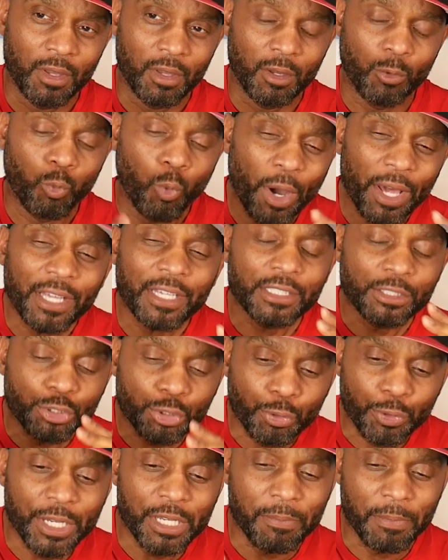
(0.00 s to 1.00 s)
And what
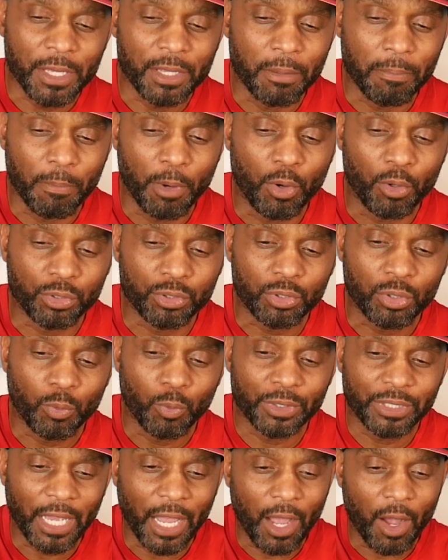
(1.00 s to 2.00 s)
intrigued me the most
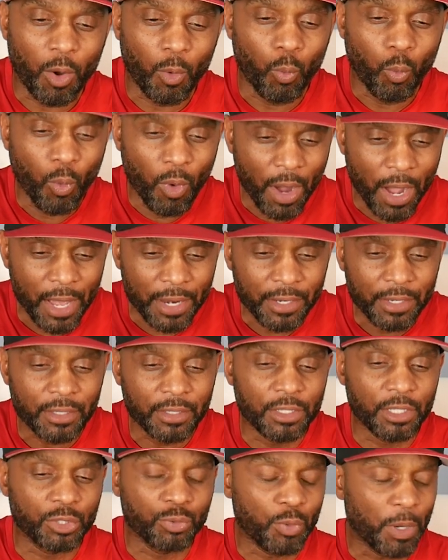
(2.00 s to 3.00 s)
was how
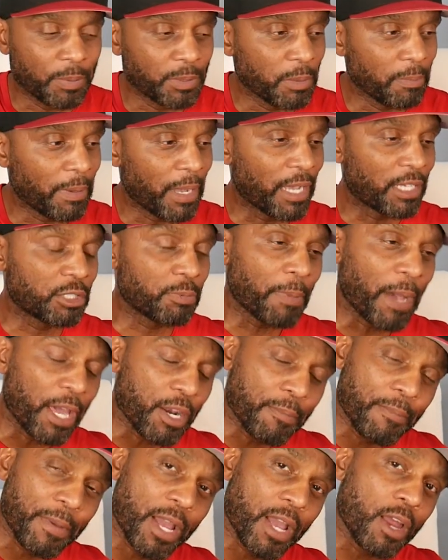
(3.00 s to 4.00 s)
one disruption by a
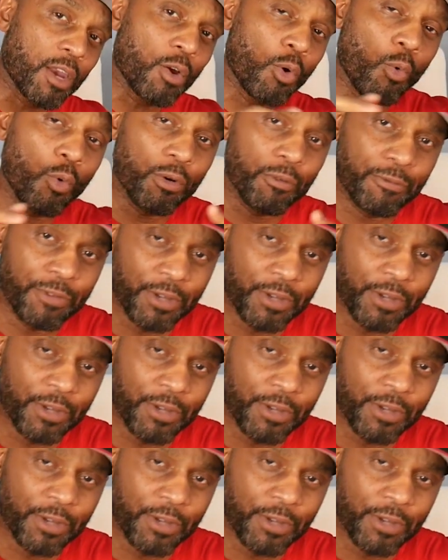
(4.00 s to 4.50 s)
Spider-Man or a